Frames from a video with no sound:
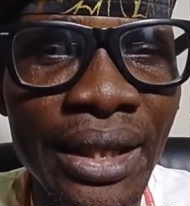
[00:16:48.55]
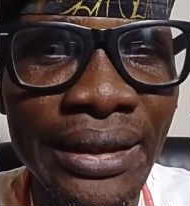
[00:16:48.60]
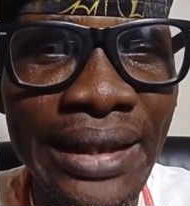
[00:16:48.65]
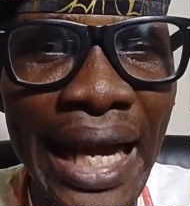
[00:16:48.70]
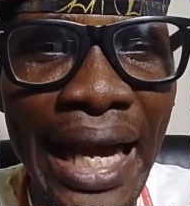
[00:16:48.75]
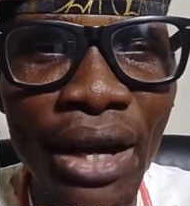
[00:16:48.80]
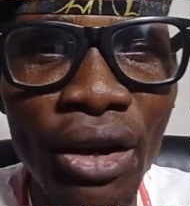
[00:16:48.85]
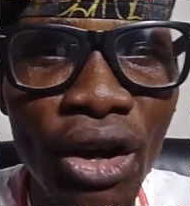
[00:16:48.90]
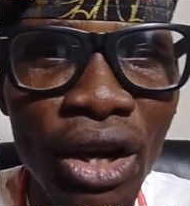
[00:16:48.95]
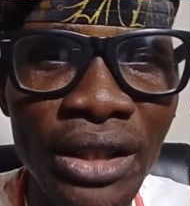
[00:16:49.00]

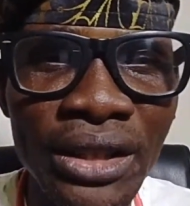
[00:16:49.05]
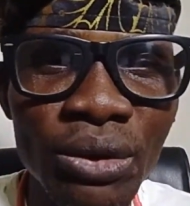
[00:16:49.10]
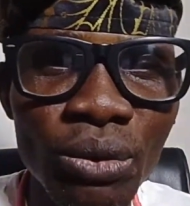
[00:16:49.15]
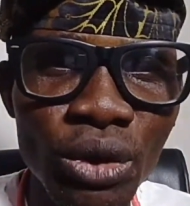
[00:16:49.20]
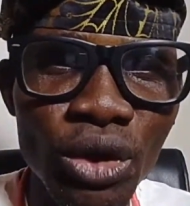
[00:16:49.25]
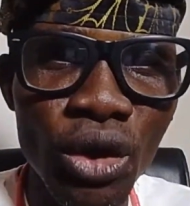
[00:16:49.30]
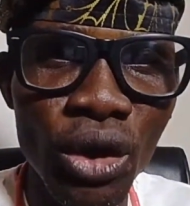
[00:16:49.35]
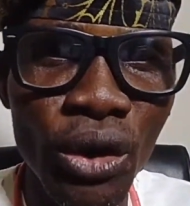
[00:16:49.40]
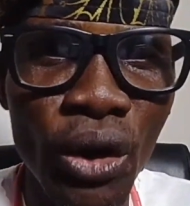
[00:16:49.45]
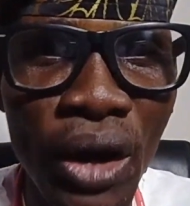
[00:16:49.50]
Thank God you
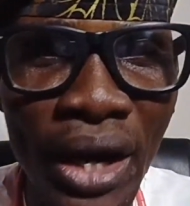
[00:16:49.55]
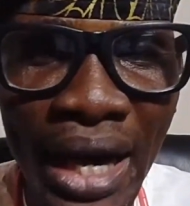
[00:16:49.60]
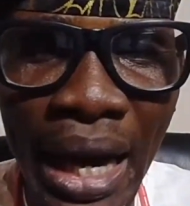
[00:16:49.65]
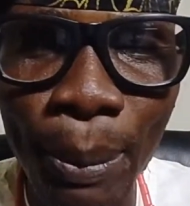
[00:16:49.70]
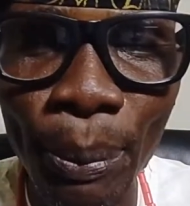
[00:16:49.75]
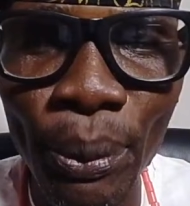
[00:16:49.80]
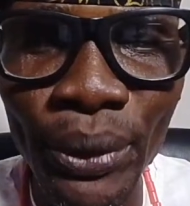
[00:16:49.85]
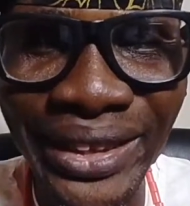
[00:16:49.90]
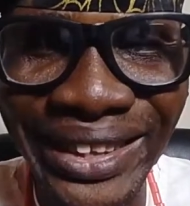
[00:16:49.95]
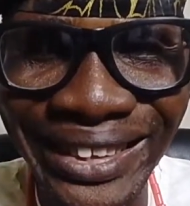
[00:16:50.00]
will no
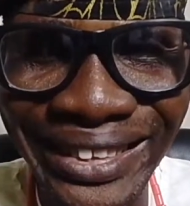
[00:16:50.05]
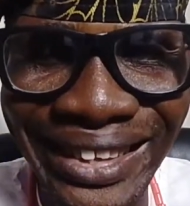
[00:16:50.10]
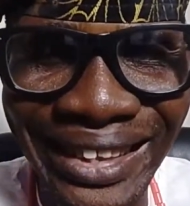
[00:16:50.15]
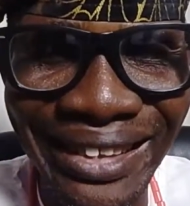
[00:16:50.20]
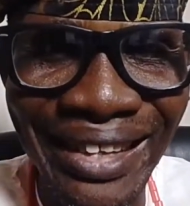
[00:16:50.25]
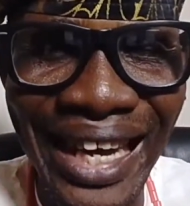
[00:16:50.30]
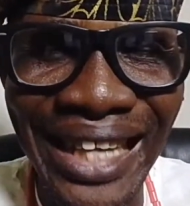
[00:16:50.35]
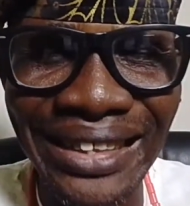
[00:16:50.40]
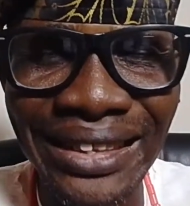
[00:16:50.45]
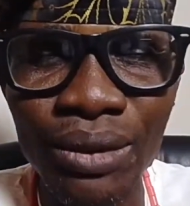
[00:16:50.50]
longer put it in
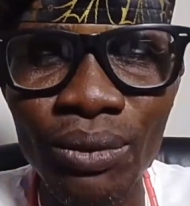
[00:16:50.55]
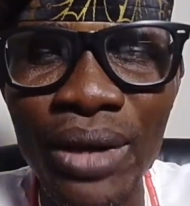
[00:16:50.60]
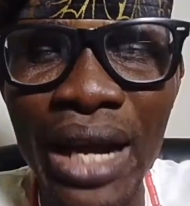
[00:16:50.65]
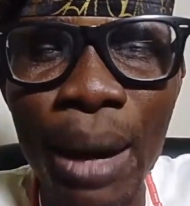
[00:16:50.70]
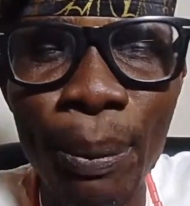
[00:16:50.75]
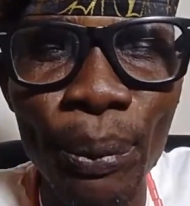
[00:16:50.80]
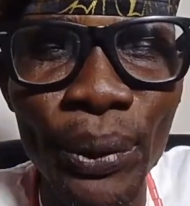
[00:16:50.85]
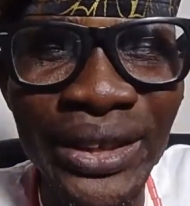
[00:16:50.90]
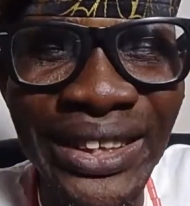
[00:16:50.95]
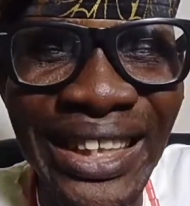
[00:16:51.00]
writing. We
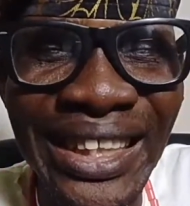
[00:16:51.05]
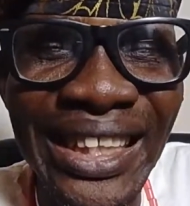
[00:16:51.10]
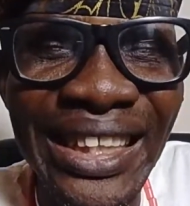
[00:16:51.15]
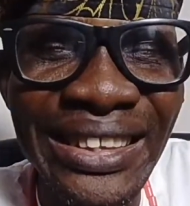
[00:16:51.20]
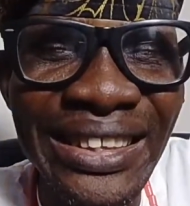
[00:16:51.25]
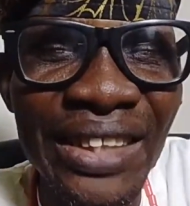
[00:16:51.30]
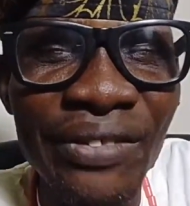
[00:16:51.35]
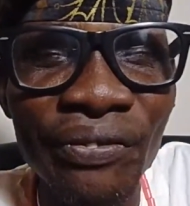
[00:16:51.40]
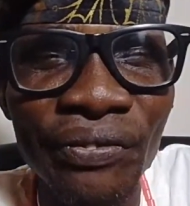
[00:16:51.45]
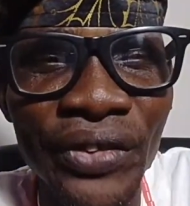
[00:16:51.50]
are putting
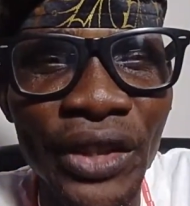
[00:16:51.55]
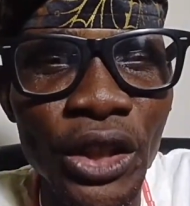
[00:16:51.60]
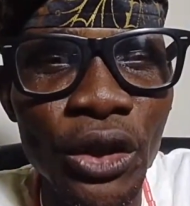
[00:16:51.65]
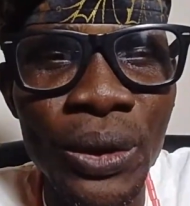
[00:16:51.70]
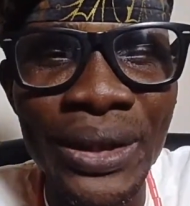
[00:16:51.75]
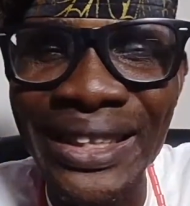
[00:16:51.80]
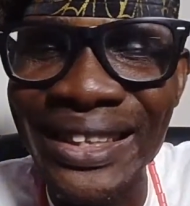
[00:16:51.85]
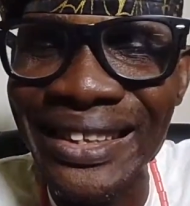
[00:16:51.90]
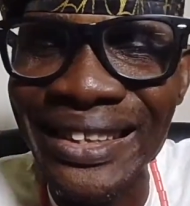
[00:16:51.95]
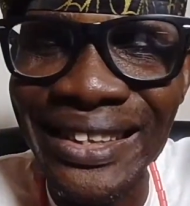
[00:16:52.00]
it in
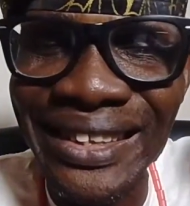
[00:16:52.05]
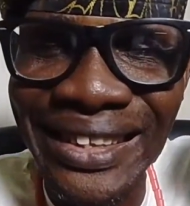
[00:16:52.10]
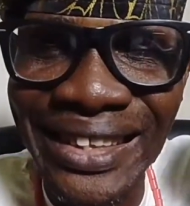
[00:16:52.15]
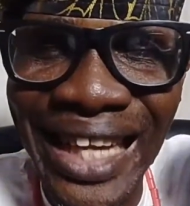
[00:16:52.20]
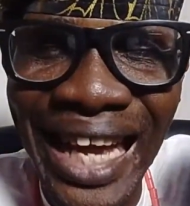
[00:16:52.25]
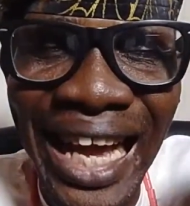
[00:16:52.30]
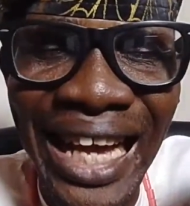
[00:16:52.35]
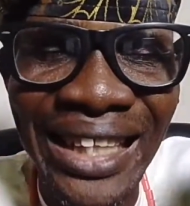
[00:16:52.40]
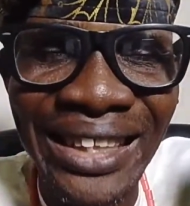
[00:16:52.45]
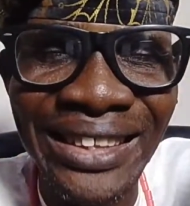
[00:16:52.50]
videos,
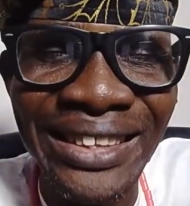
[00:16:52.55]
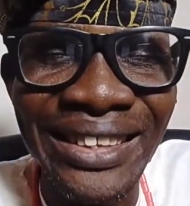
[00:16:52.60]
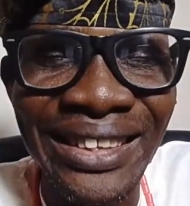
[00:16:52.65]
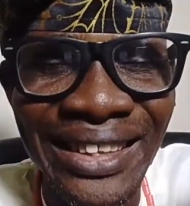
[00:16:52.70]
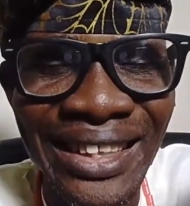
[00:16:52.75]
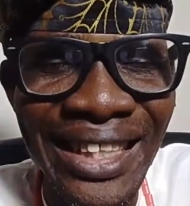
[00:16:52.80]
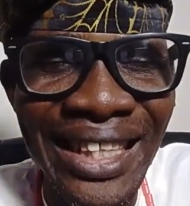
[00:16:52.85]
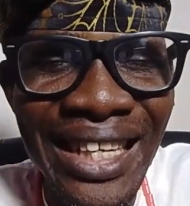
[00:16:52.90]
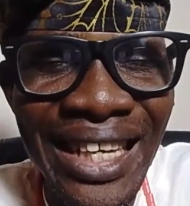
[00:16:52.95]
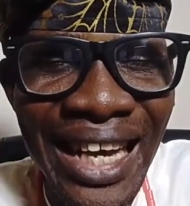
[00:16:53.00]

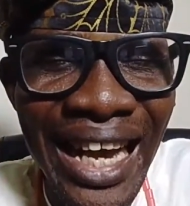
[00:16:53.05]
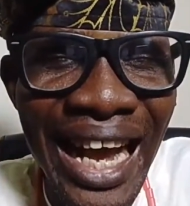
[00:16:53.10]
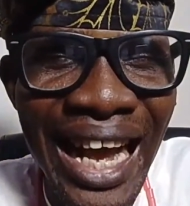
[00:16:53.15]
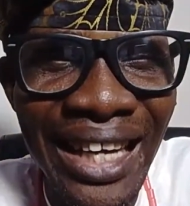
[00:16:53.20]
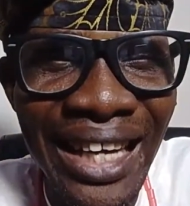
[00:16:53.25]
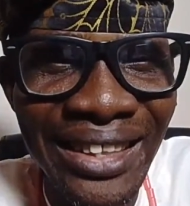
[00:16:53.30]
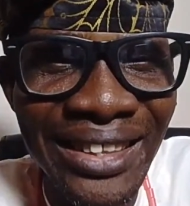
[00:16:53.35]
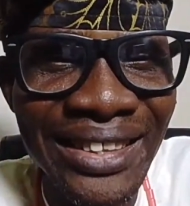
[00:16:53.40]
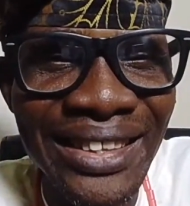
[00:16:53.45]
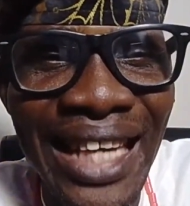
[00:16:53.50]
sound
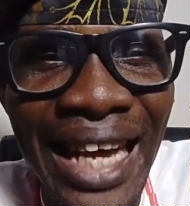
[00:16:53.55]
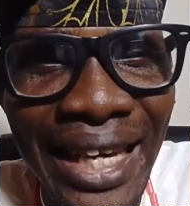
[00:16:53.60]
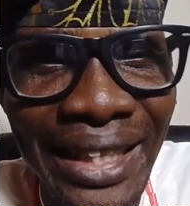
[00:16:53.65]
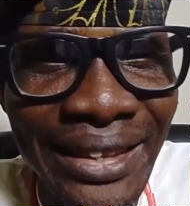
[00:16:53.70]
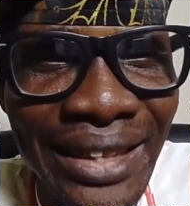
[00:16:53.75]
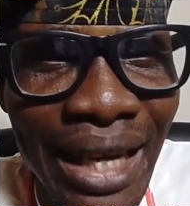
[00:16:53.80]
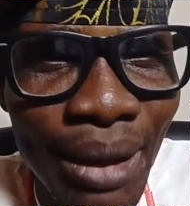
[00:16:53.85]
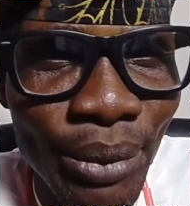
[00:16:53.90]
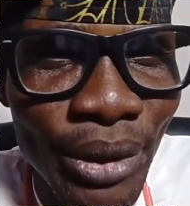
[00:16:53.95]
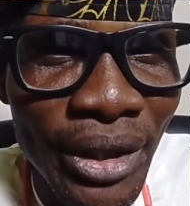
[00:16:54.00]
and
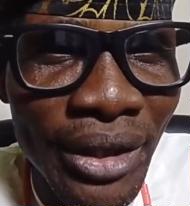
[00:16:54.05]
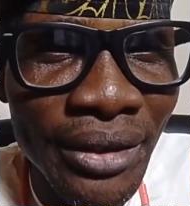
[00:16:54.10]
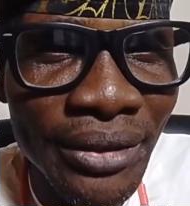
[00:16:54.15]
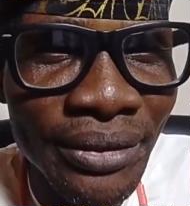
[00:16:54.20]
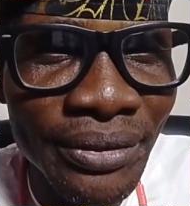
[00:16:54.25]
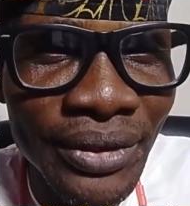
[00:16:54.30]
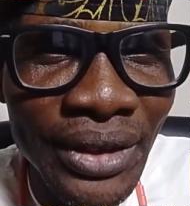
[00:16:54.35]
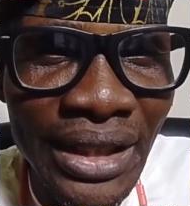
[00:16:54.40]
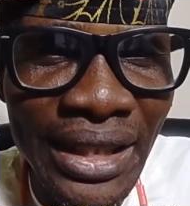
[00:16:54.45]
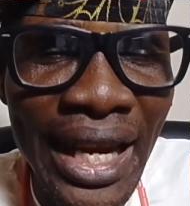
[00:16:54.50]
sight,
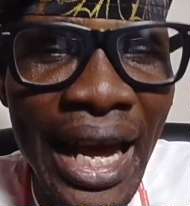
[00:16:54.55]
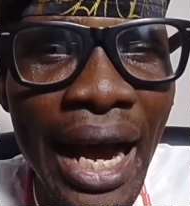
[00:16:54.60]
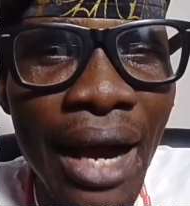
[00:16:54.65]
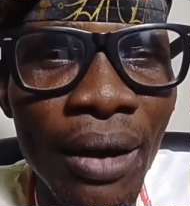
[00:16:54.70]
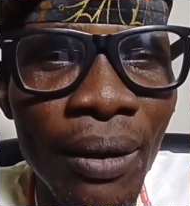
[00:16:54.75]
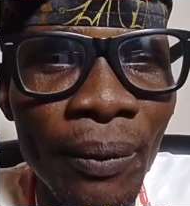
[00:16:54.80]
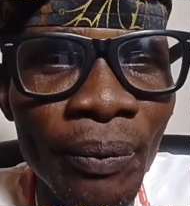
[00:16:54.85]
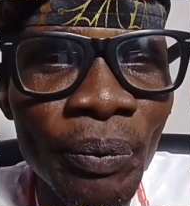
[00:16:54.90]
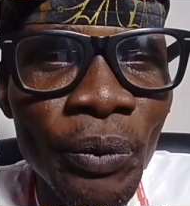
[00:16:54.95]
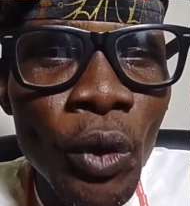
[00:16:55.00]
Abby.
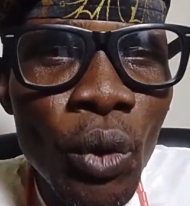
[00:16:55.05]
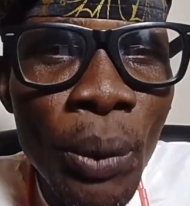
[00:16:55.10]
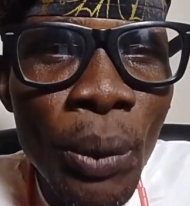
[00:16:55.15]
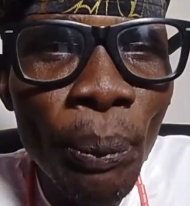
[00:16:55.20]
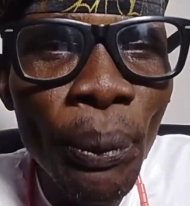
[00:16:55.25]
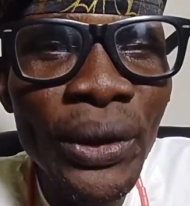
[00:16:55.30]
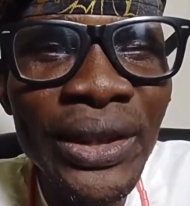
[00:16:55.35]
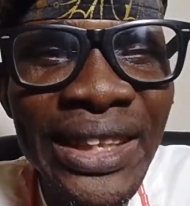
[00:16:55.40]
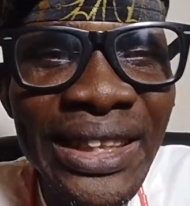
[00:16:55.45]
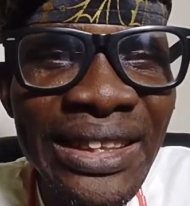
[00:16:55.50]
Now,
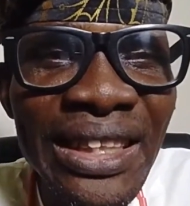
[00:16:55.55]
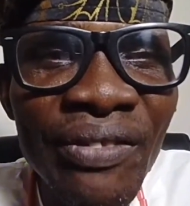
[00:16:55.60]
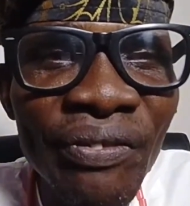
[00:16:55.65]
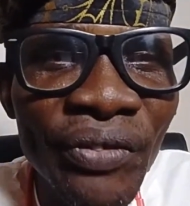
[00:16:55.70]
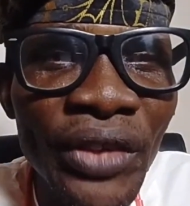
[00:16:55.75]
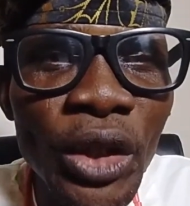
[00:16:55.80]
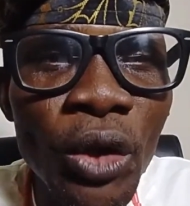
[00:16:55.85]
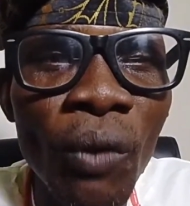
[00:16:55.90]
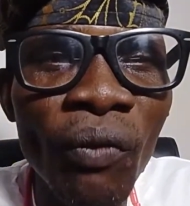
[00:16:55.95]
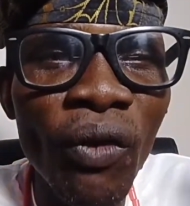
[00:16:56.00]
we put it
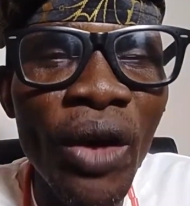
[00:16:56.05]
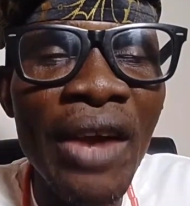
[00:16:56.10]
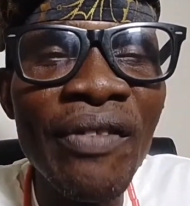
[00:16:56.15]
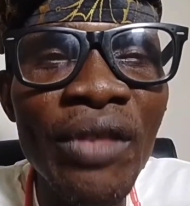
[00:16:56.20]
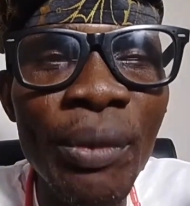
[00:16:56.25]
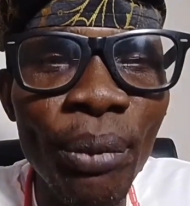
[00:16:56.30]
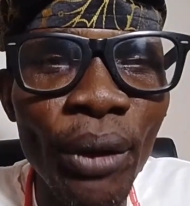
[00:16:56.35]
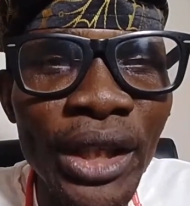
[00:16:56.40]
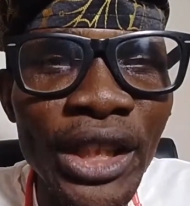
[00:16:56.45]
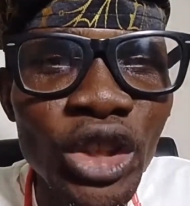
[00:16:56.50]
in video for
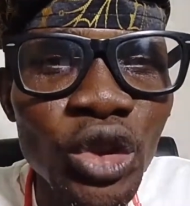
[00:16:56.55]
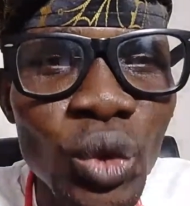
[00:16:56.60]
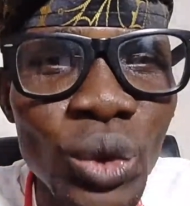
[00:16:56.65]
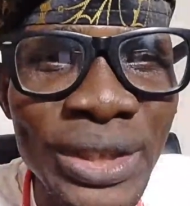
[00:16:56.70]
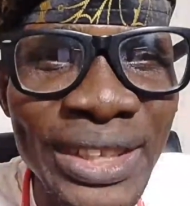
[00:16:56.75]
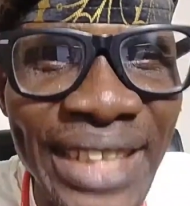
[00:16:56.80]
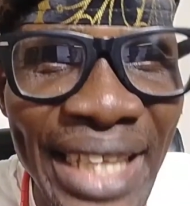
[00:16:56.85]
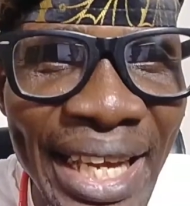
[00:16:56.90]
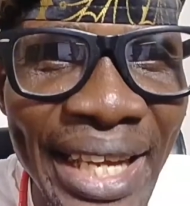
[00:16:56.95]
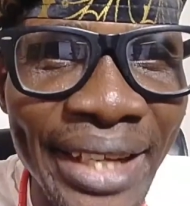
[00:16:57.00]
everybody
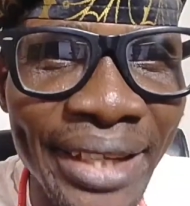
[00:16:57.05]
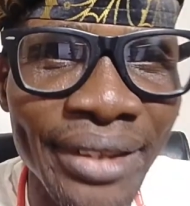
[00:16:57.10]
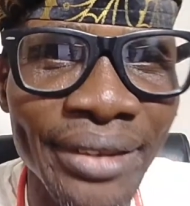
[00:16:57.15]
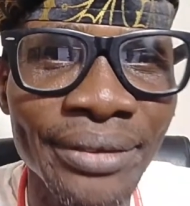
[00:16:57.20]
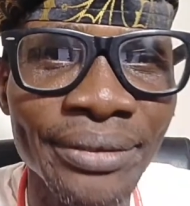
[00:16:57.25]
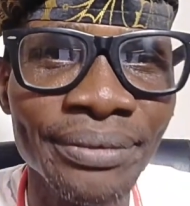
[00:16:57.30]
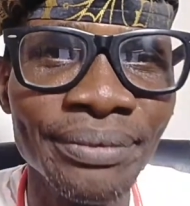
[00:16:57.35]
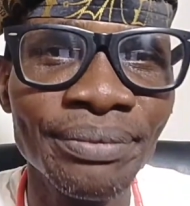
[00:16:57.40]
to see.